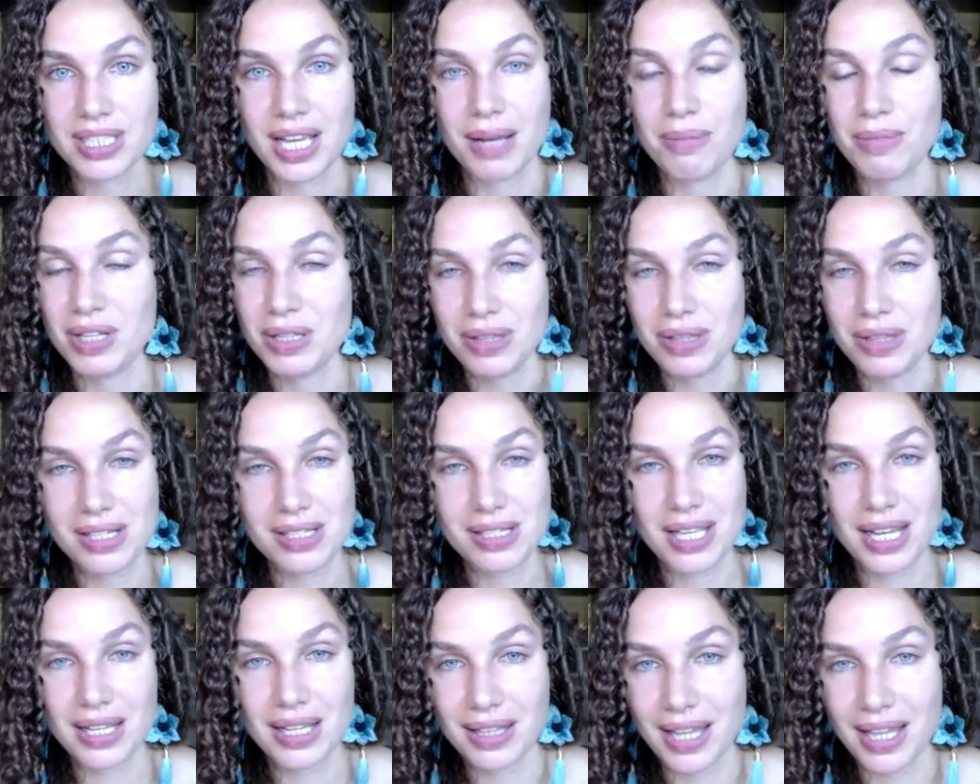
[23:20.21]
I mean,
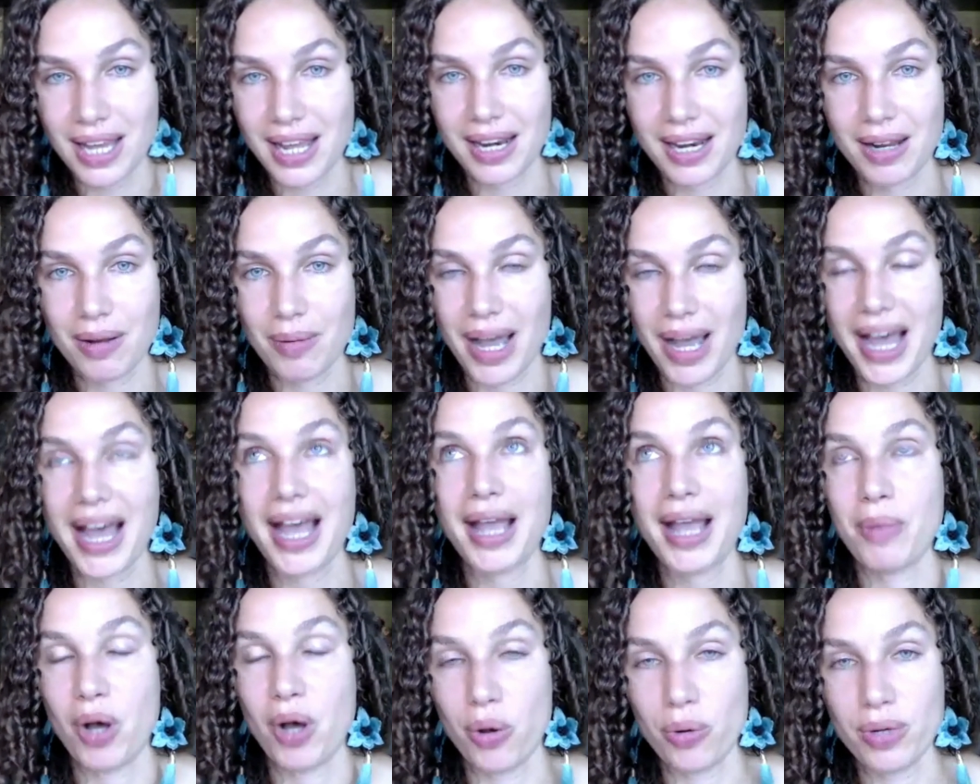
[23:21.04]
things like that
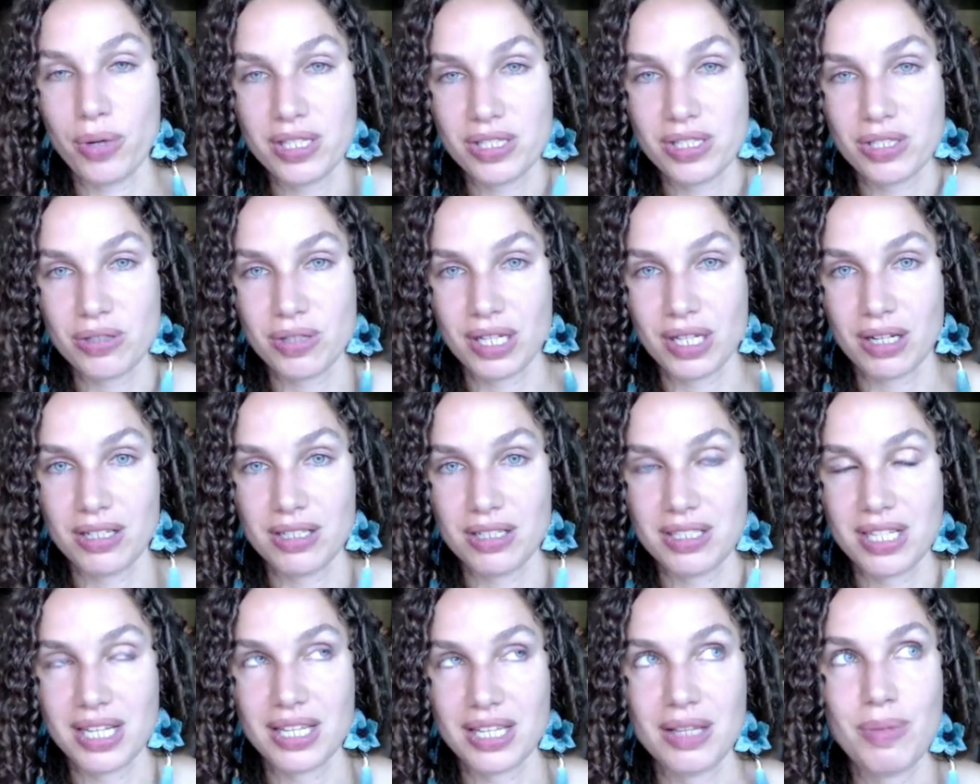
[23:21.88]
I'm always doing on a
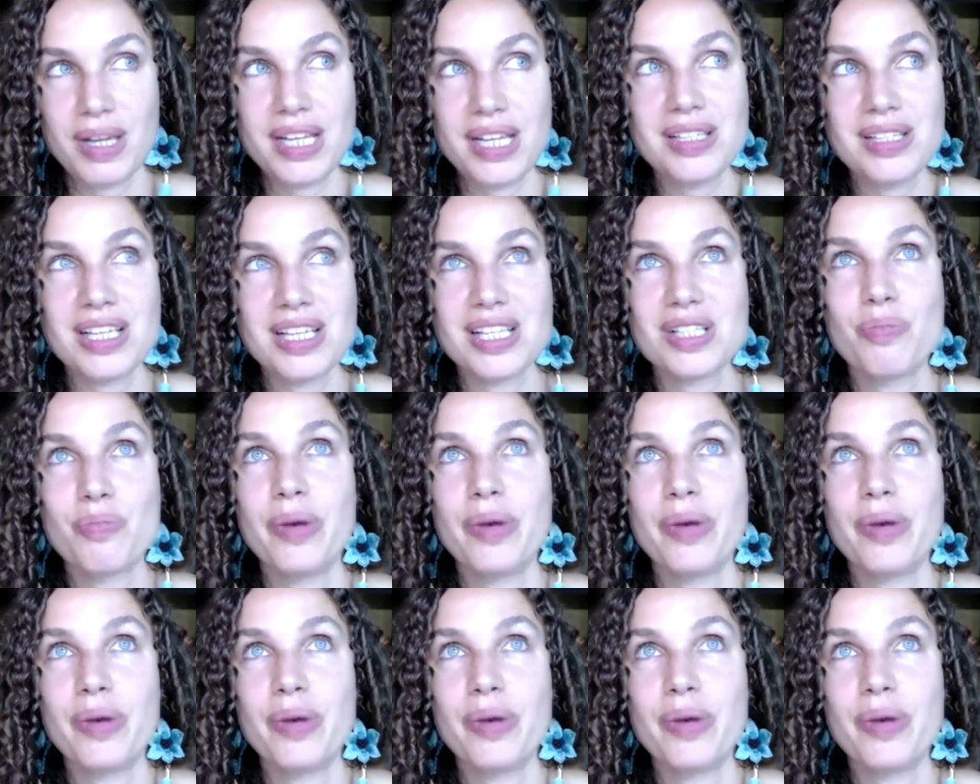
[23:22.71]
daily basis.